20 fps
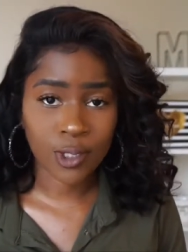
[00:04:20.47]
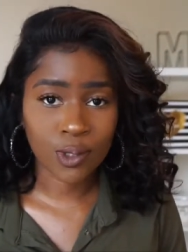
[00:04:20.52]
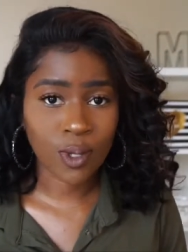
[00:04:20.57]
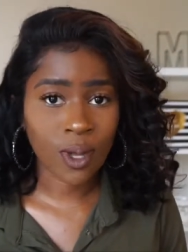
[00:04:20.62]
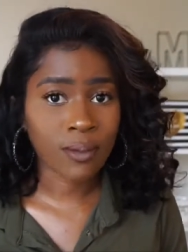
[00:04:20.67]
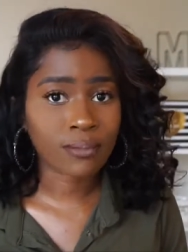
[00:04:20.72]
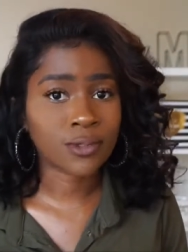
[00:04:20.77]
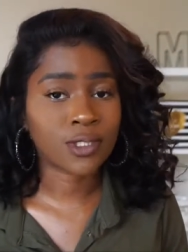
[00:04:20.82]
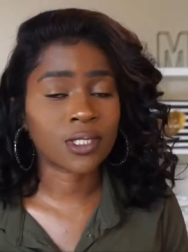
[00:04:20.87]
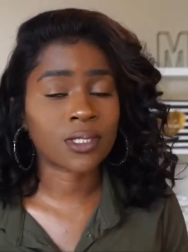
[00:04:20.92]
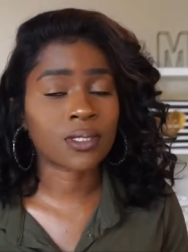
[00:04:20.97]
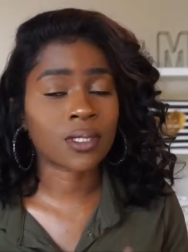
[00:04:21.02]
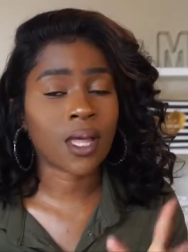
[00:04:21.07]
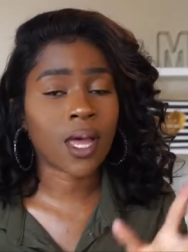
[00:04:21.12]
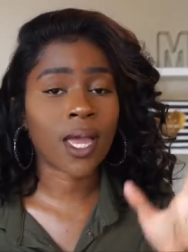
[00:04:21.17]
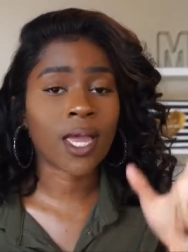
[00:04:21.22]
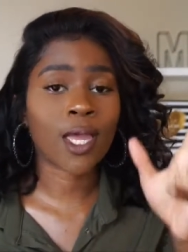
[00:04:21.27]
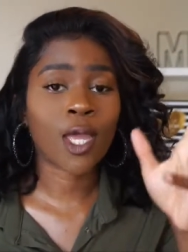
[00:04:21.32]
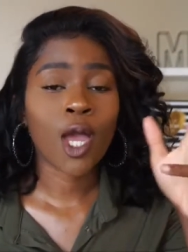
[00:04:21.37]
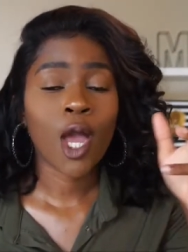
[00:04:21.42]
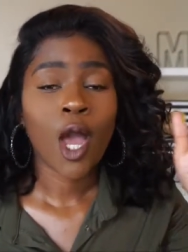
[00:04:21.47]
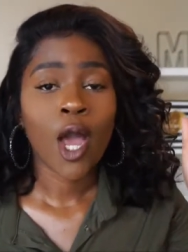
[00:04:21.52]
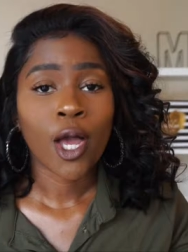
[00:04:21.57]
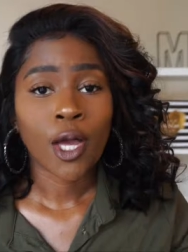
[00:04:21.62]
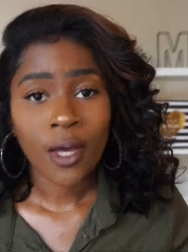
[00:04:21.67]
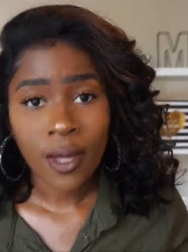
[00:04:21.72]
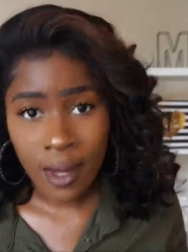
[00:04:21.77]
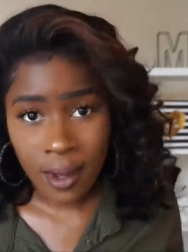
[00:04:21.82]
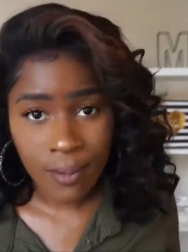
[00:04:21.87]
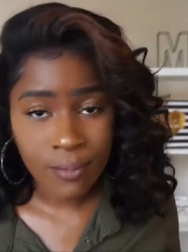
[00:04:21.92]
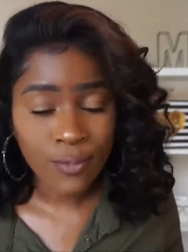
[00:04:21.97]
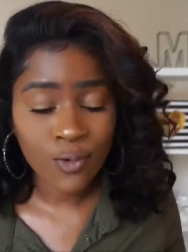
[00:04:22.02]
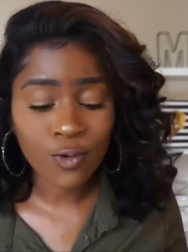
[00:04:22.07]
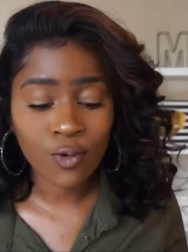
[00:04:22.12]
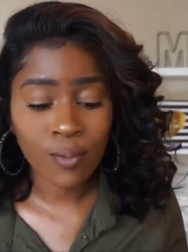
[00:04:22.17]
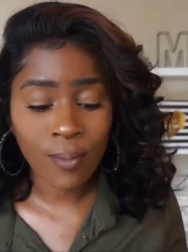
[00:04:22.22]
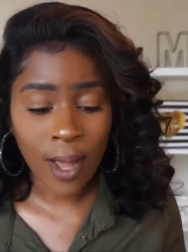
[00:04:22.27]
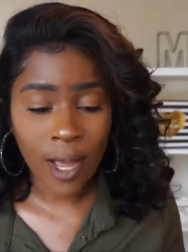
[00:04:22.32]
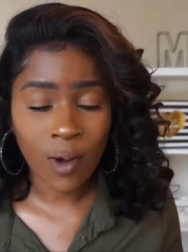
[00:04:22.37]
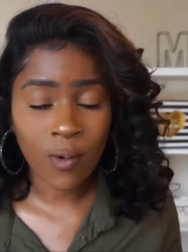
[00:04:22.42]
So I'm just like, come
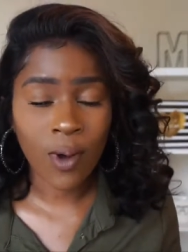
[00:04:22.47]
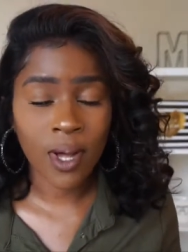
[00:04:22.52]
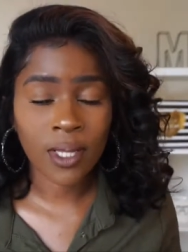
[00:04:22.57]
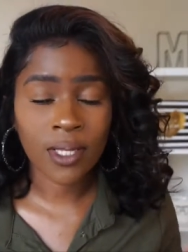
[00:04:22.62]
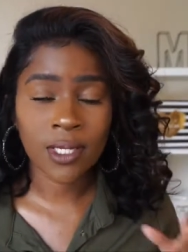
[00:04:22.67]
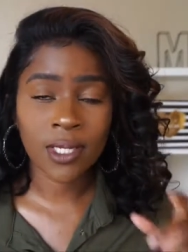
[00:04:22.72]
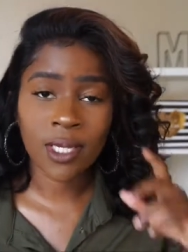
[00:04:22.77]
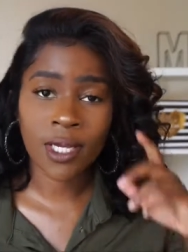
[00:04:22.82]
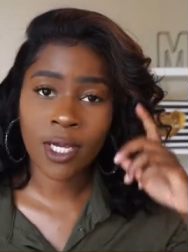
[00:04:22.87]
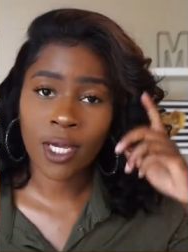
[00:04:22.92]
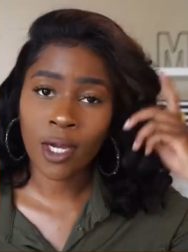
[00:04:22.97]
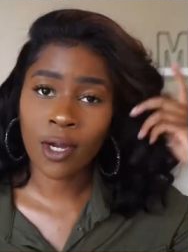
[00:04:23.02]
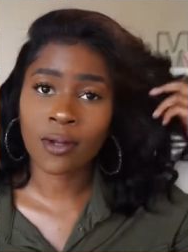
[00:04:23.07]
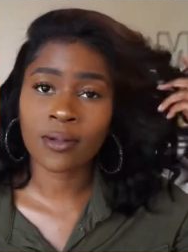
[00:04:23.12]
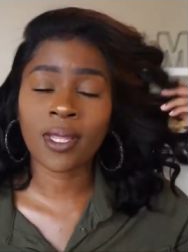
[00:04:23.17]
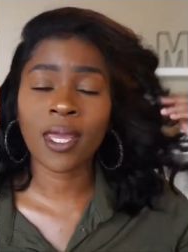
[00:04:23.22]
through, My Quality Hair.